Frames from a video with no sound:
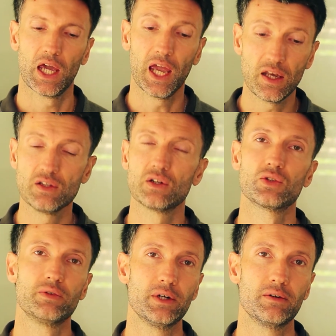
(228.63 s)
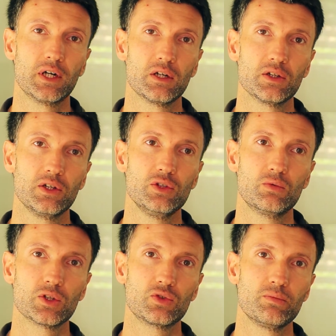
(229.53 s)
And the other way around, you
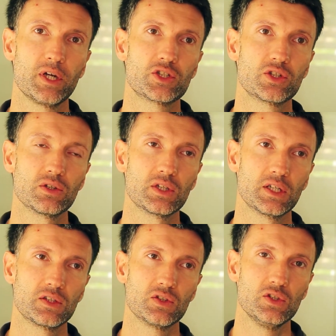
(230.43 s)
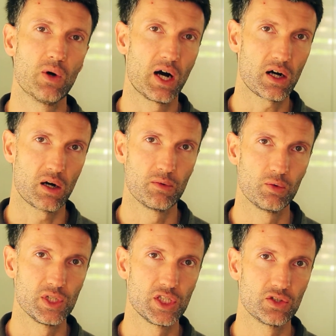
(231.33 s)
want to make sure that your arm,
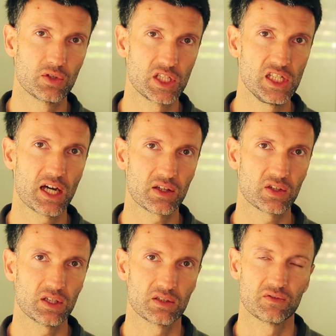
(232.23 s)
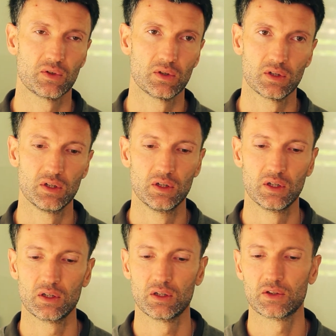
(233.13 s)
which is a key asset
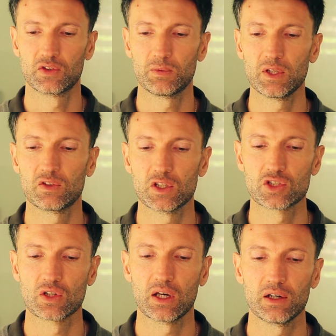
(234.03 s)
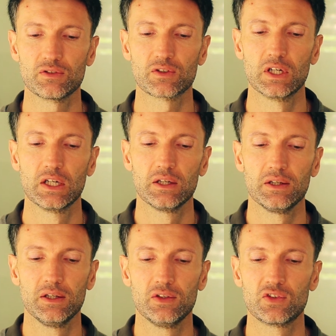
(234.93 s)
for space station life,
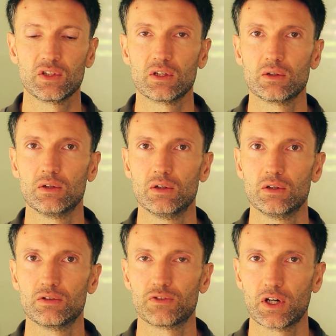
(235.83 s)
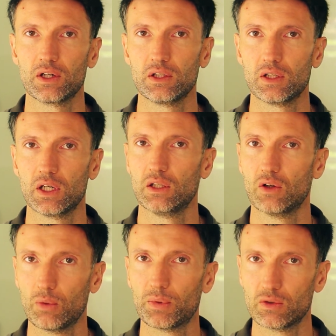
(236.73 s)
is still fine and
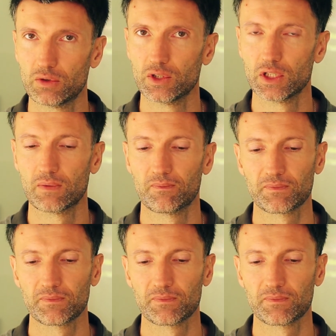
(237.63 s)
up and running.